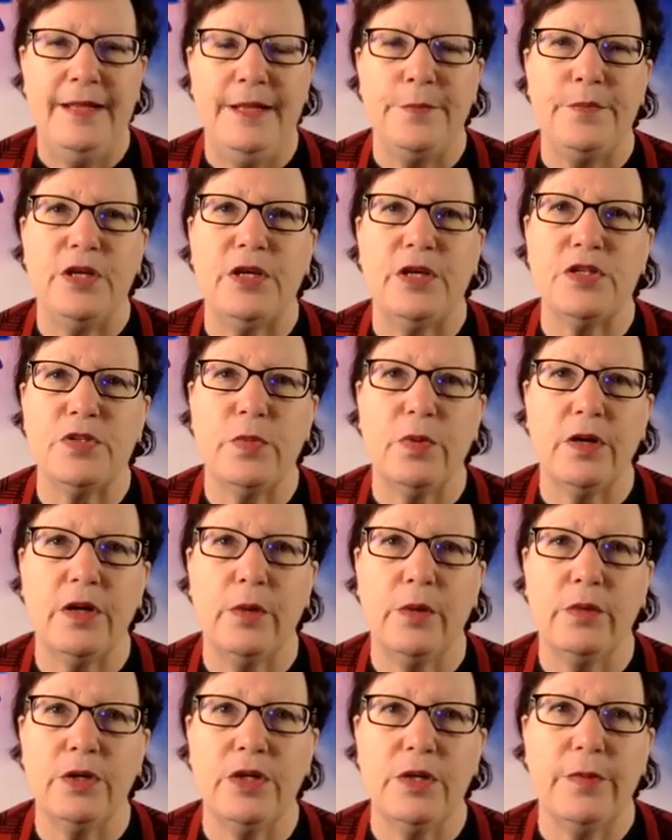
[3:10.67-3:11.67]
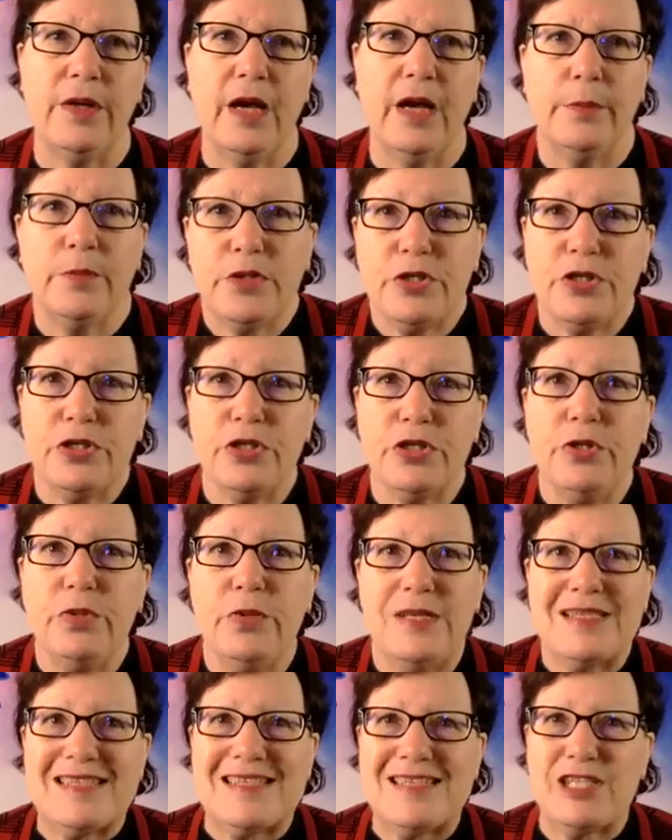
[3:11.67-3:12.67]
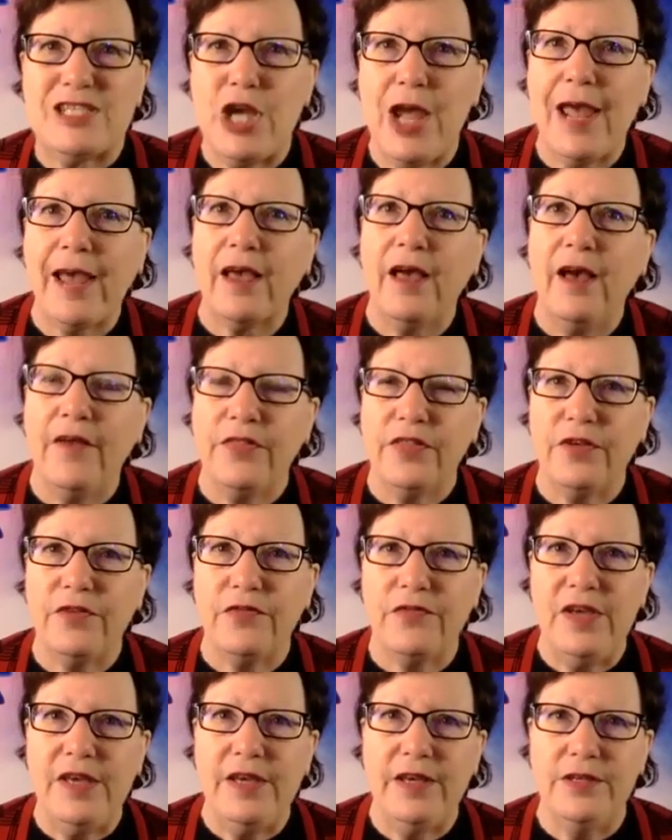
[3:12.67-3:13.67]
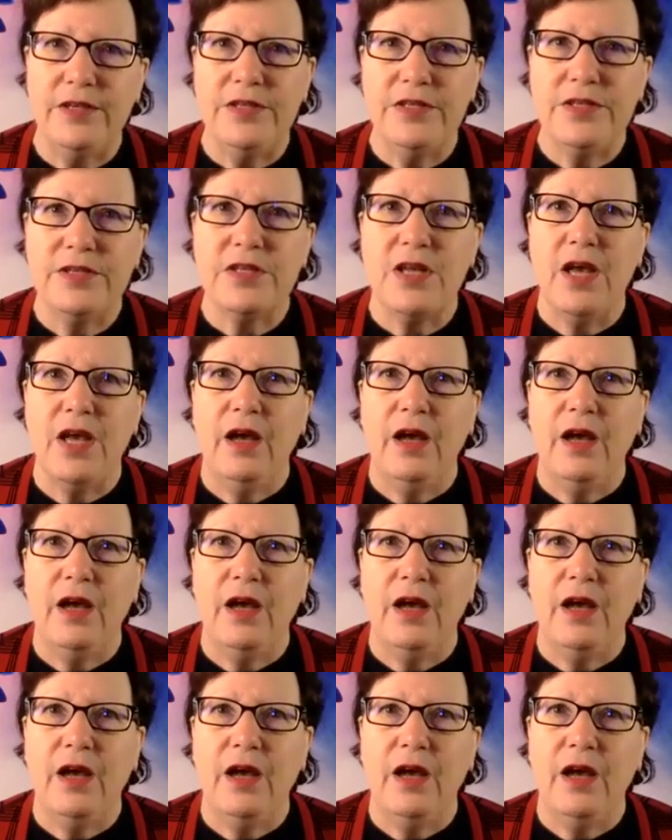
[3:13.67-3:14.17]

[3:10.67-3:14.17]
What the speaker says: Because what I want to be able to do is check the figures